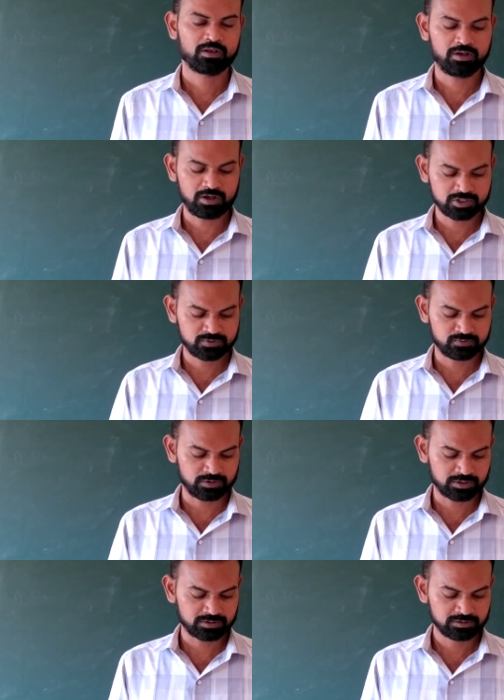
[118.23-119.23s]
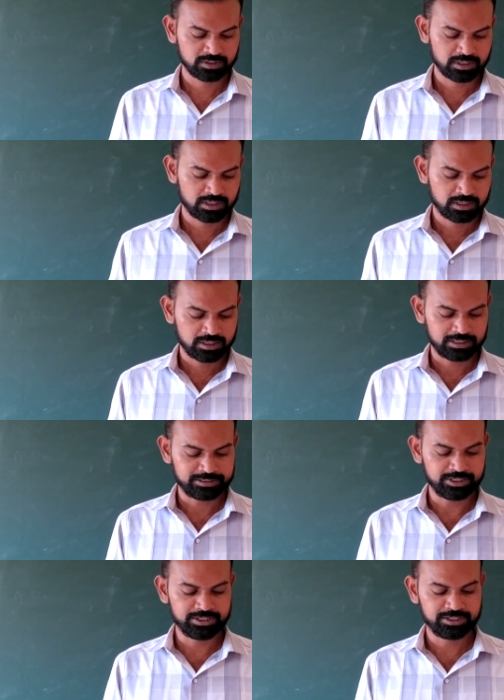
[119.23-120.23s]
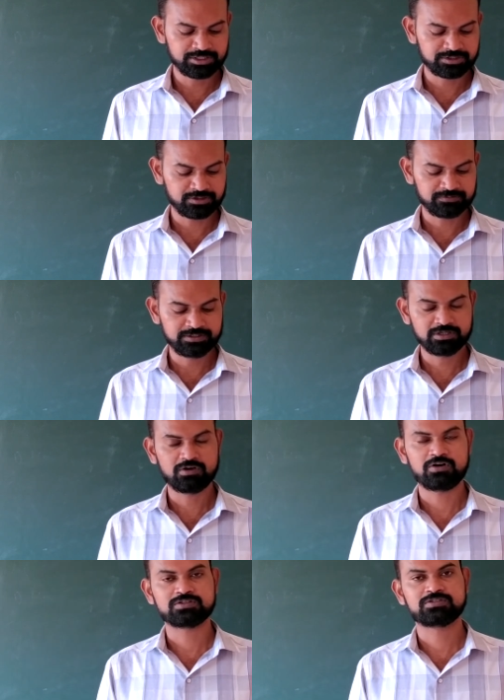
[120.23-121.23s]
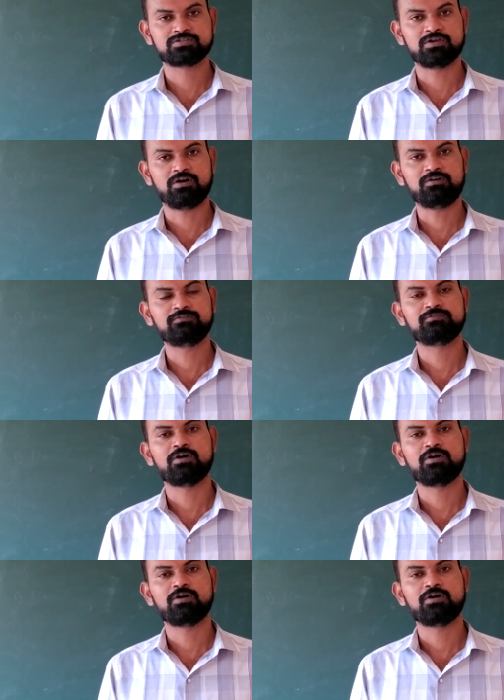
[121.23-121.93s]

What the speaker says: cause for dedicated of the cause of